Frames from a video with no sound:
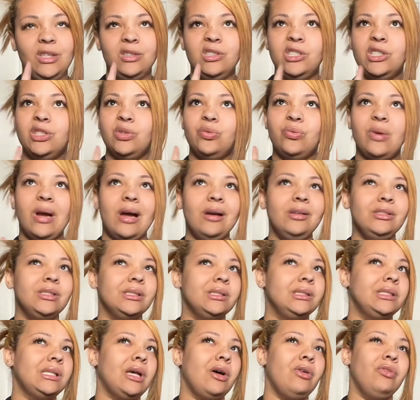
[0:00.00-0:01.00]
you surround
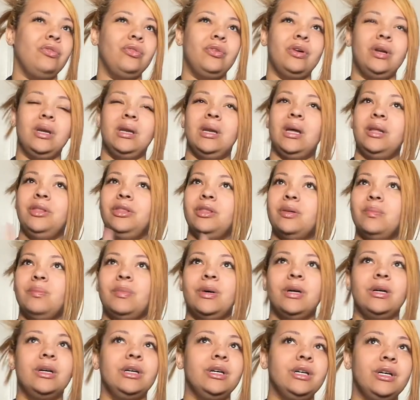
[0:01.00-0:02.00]
yourself with
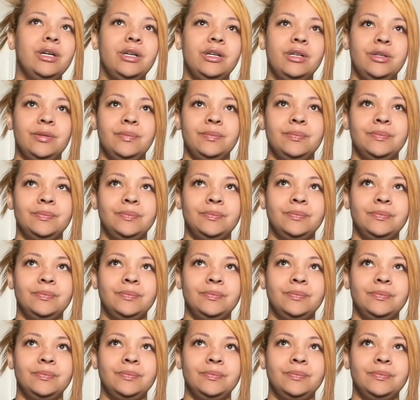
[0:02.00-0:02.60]
nothing but good.